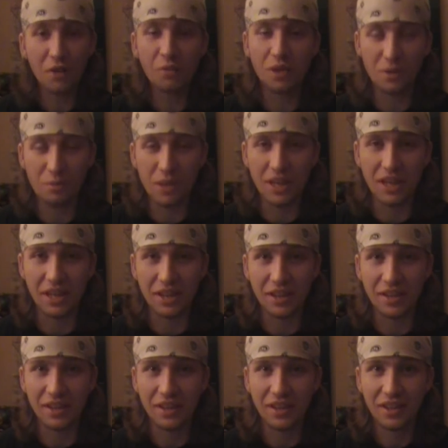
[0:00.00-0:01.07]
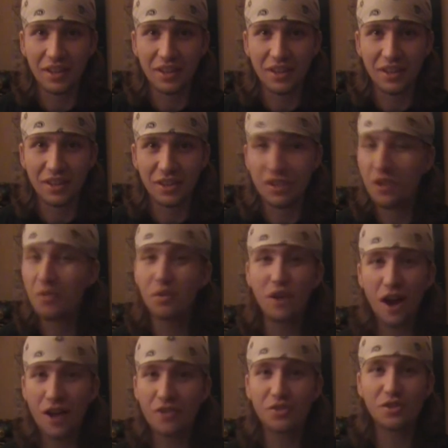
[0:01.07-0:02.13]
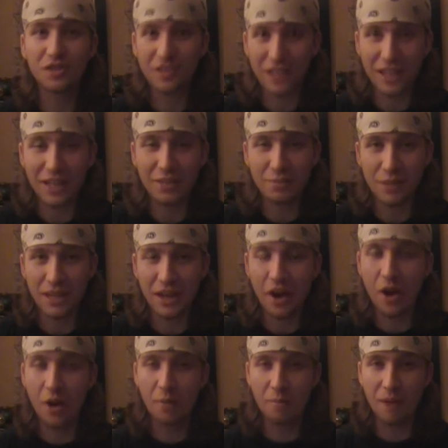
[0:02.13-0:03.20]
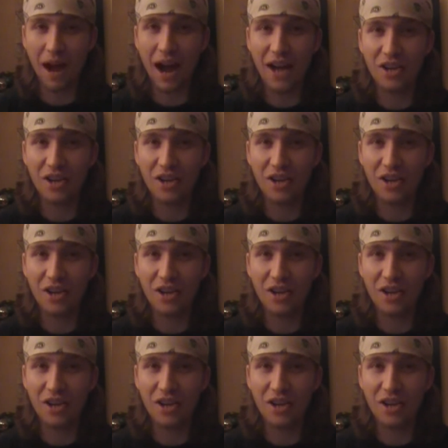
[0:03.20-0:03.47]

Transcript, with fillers: with me. You don't contradict me on my